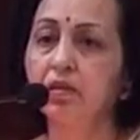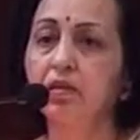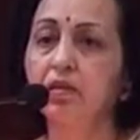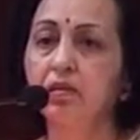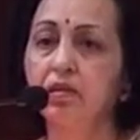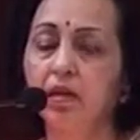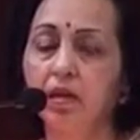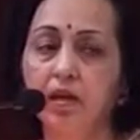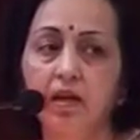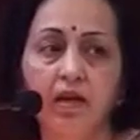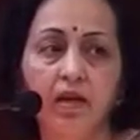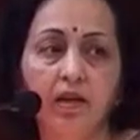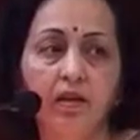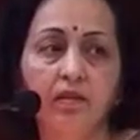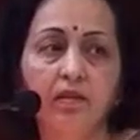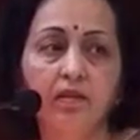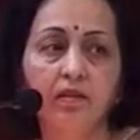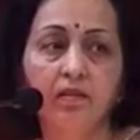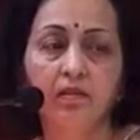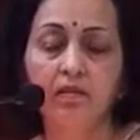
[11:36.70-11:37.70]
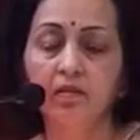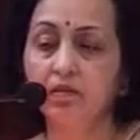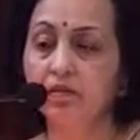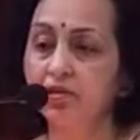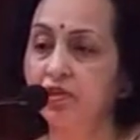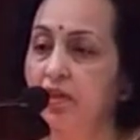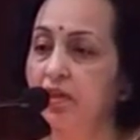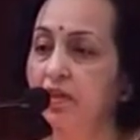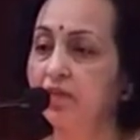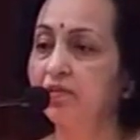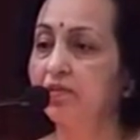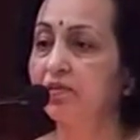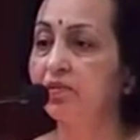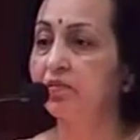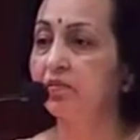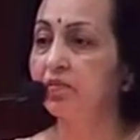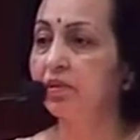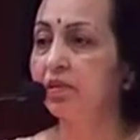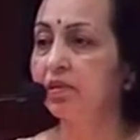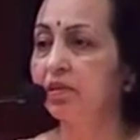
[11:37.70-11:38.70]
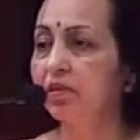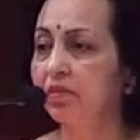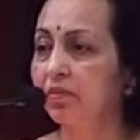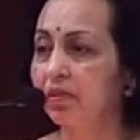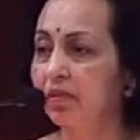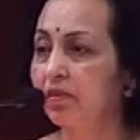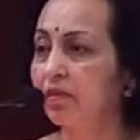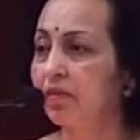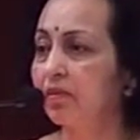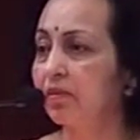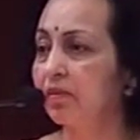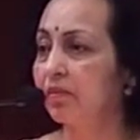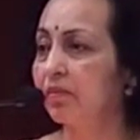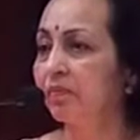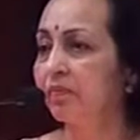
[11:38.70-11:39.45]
I had a chance to work with